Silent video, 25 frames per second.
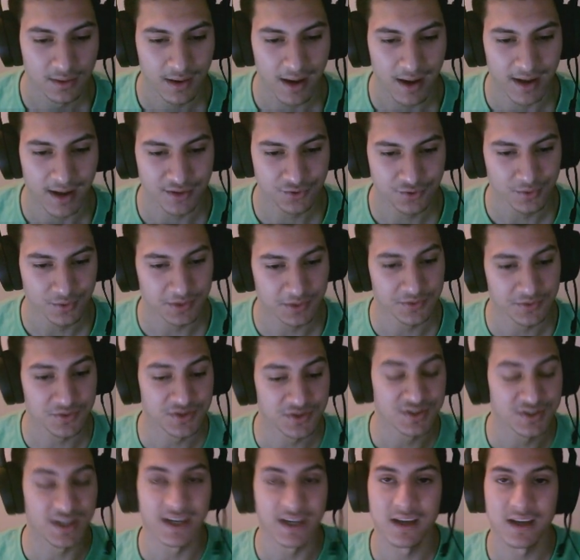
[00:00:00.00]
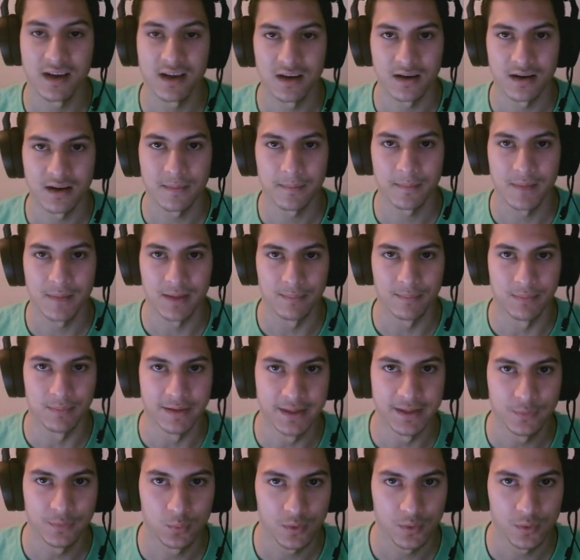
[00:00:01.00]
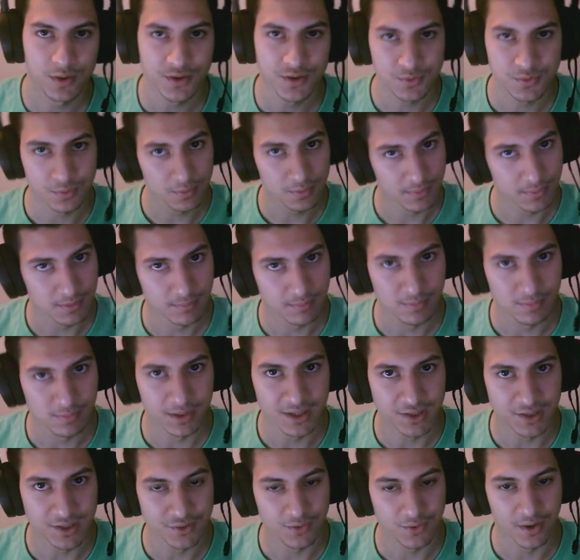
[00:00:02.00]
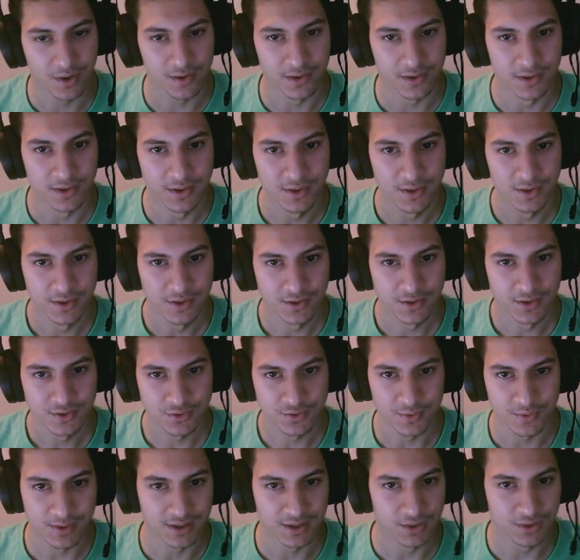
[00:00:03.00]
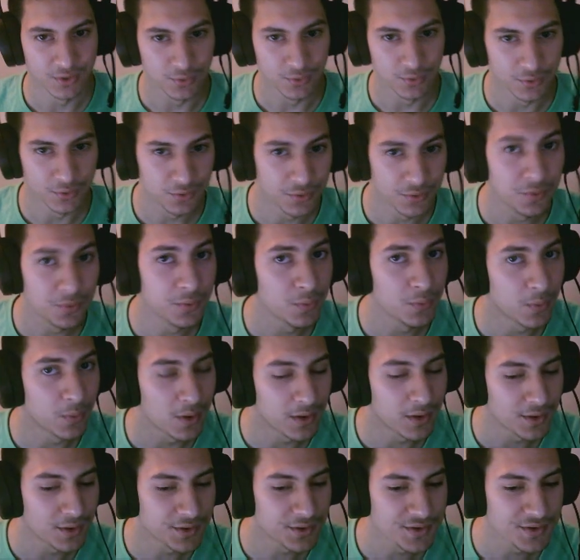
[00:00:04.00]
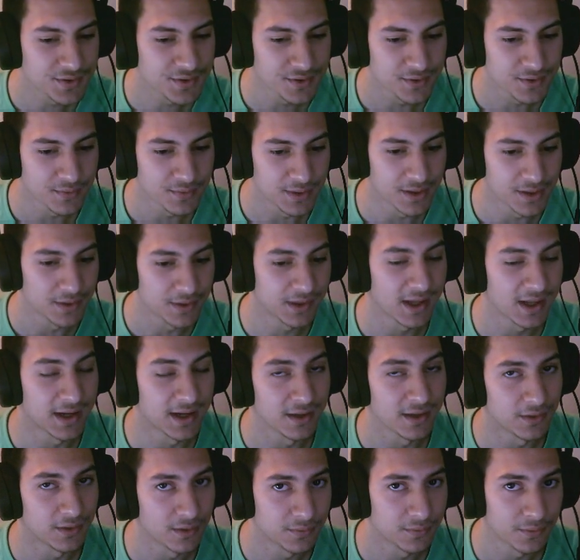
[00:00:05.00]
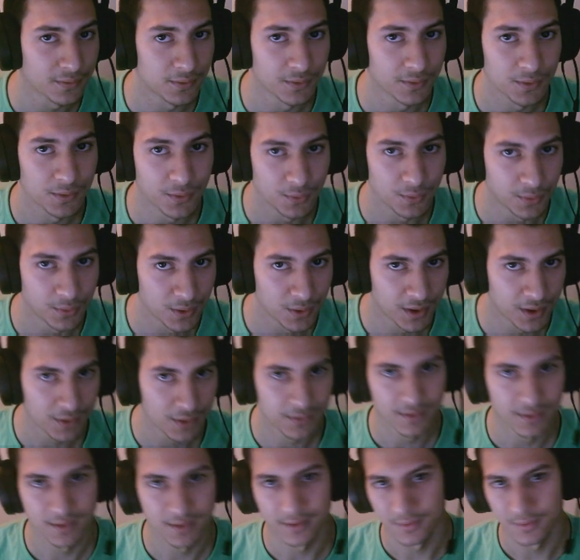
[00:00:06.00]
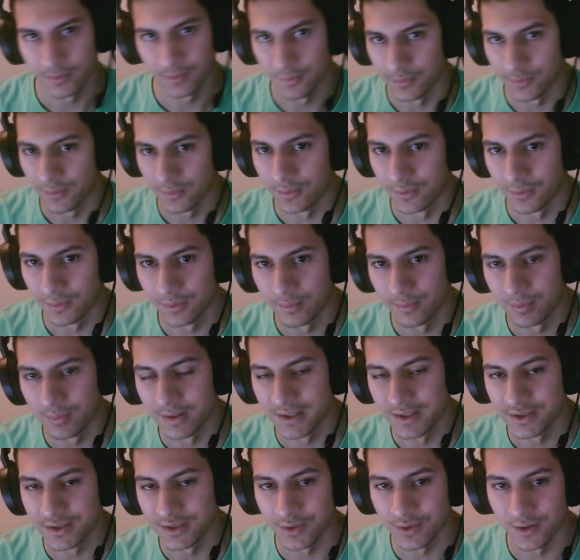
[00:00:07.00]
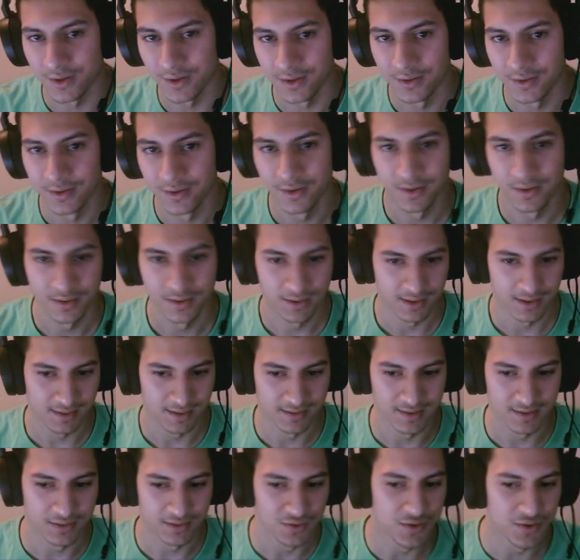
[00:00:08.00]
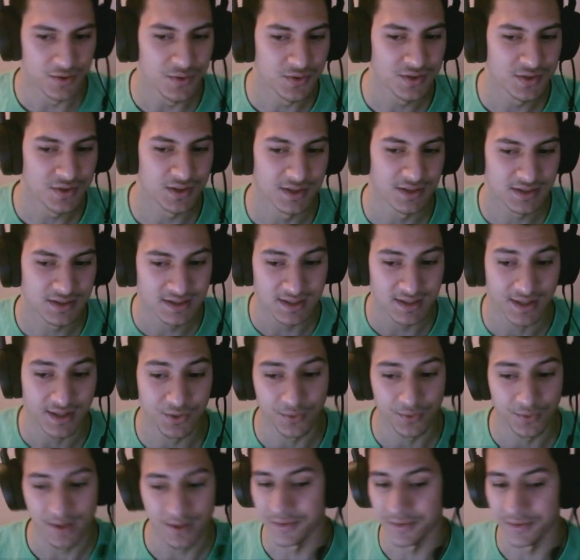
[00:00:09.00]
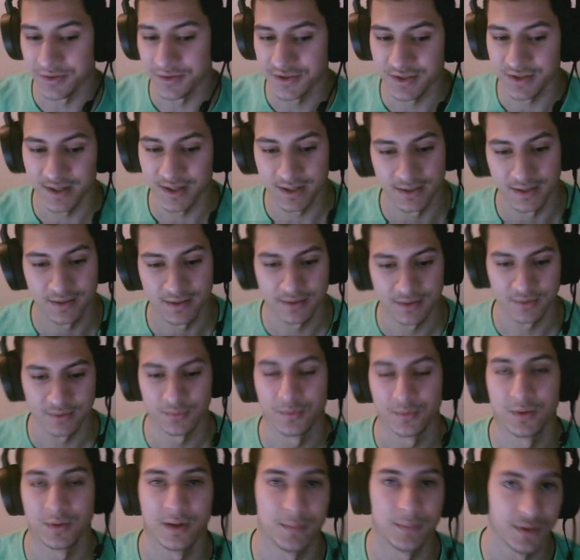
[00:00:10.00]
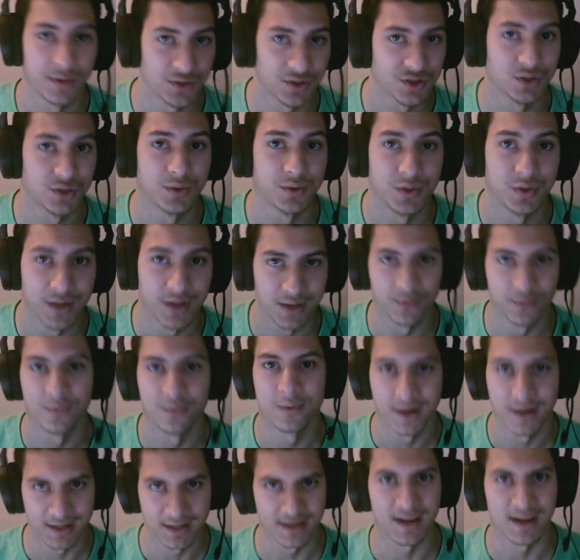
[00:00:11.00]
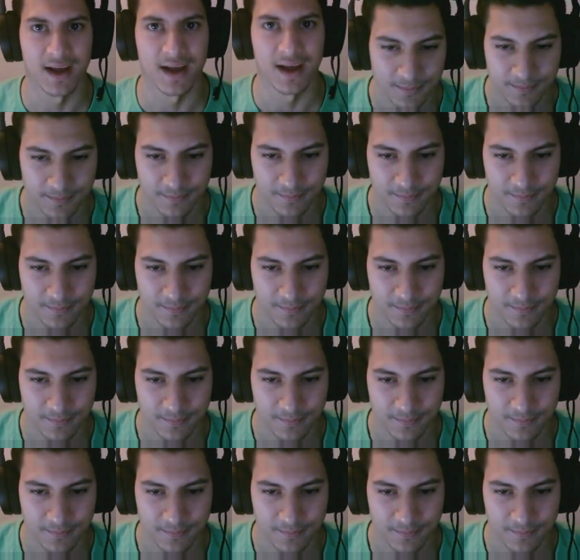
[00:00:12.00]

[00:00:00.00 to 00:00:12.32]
I try to sync up my blade walls with my blade draw. So I can do 2 walls without getting off on cooldown on the blade draw, and then use a side or aerial side. I'm gonna show you that right now.